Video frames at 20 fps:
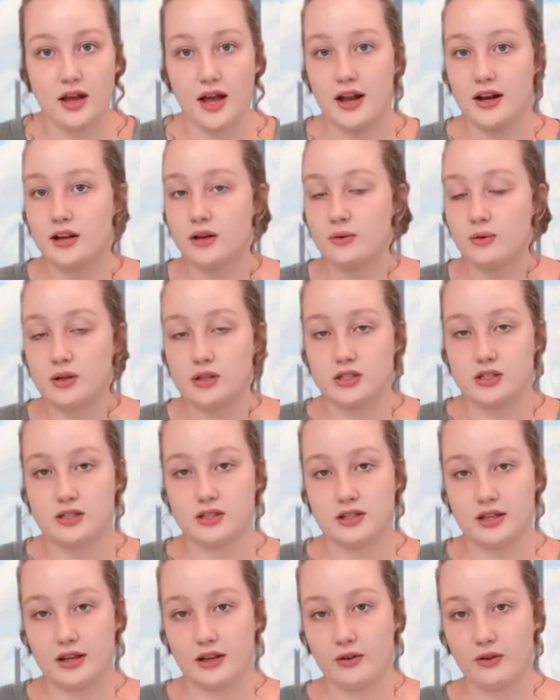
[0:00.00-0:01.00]
Any
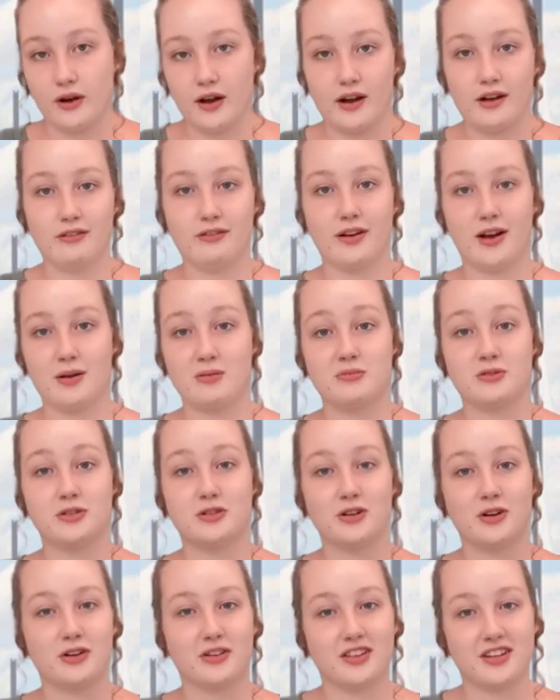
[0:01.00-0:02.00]
questions that you have, I'm
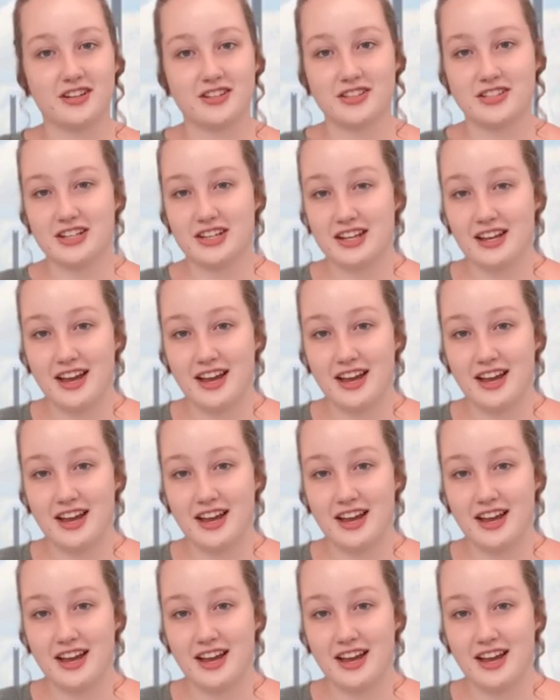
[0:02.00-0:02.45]
sure there's an